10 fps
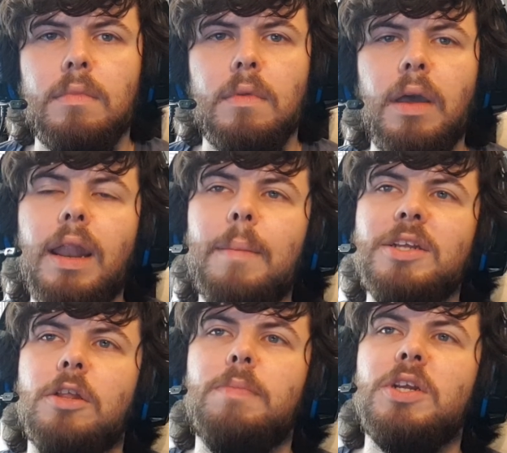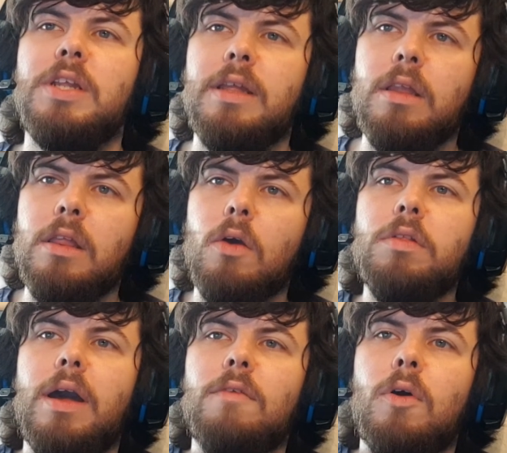And I imagine, especially in those
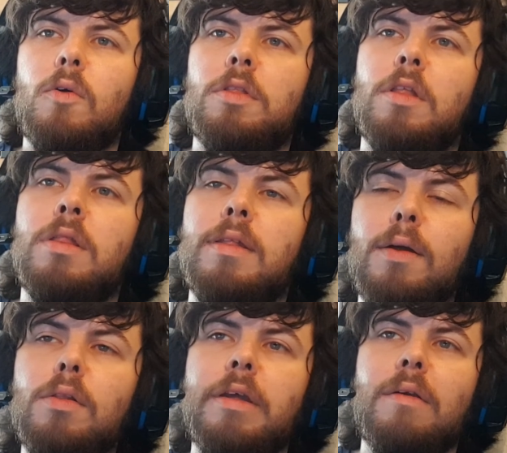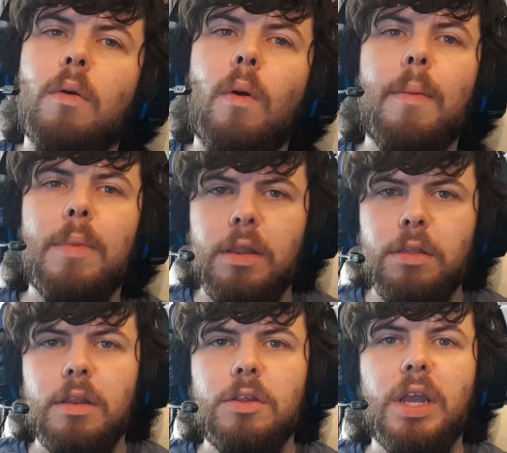kind of roles, the skill set requirement is
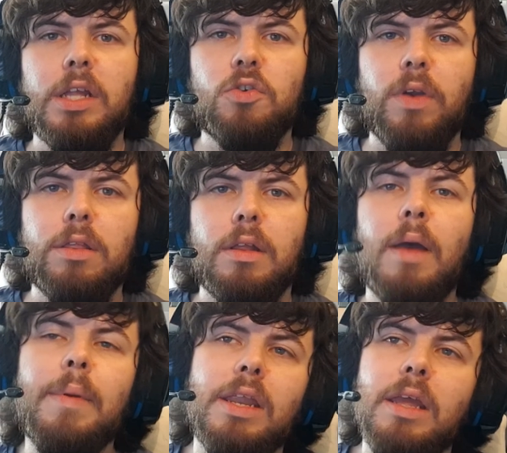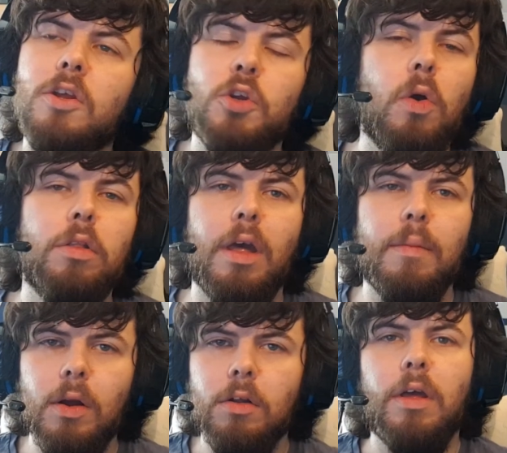going to change drastically. I mean, in the short
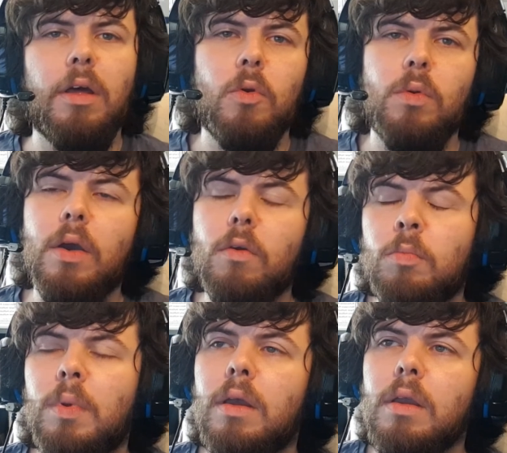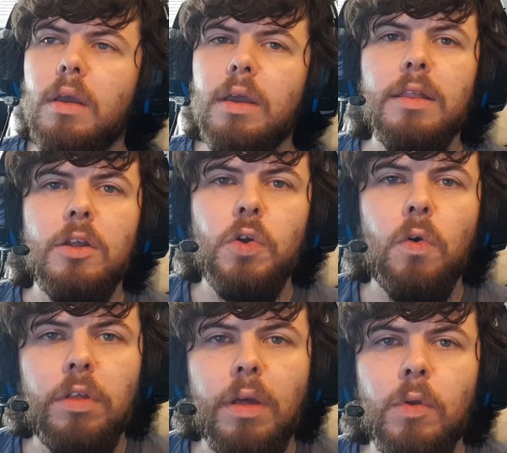term, long term, who knows? But in the
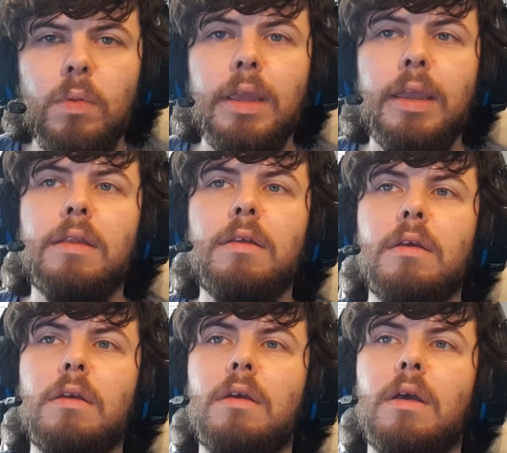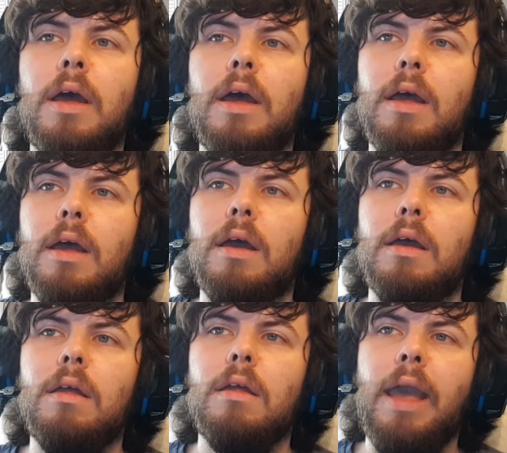short term, you need
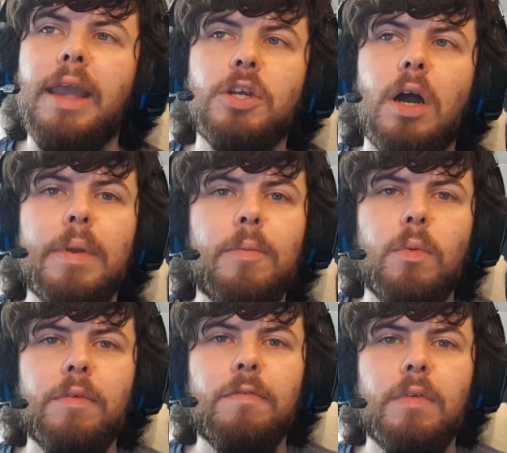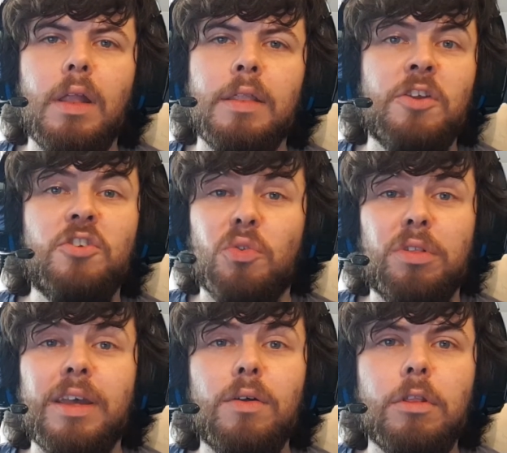HR people with digital
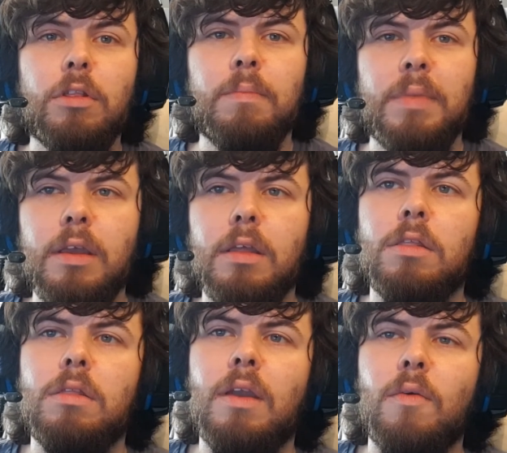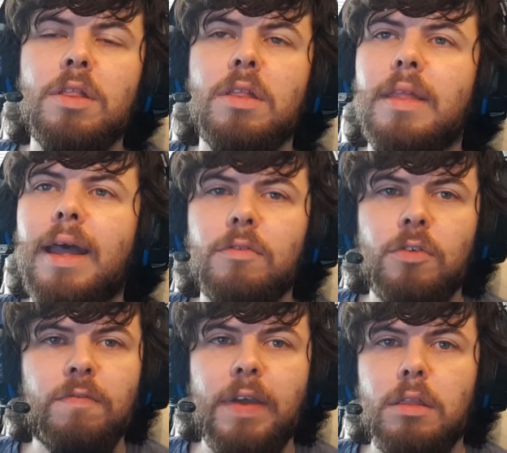skills because there isn't that
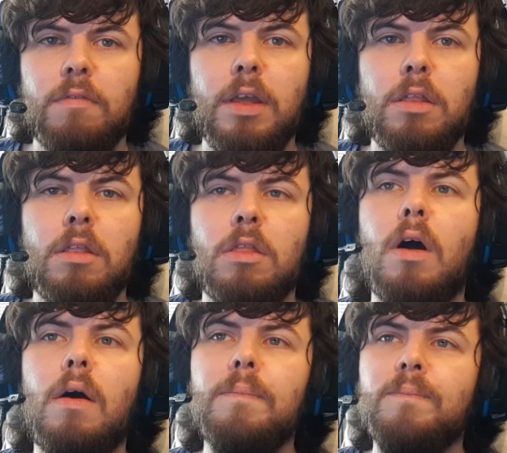just face to face. It's not.